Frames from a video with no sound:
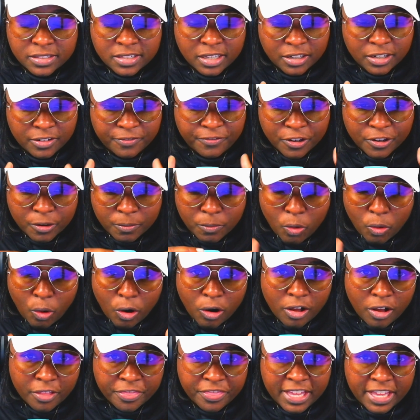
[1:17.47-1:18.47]
to feel more
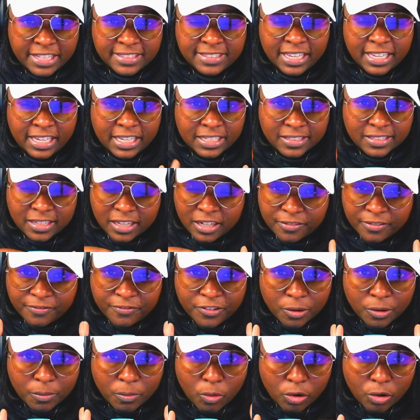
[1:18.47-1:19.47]
authentic, it's going to
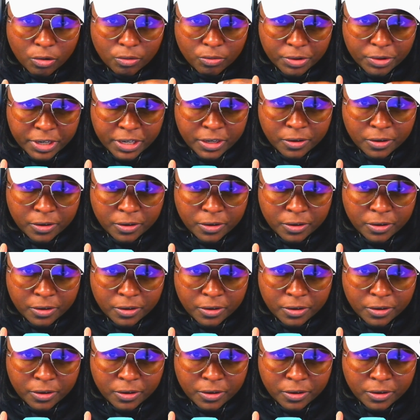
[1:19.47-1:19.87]
feel more real,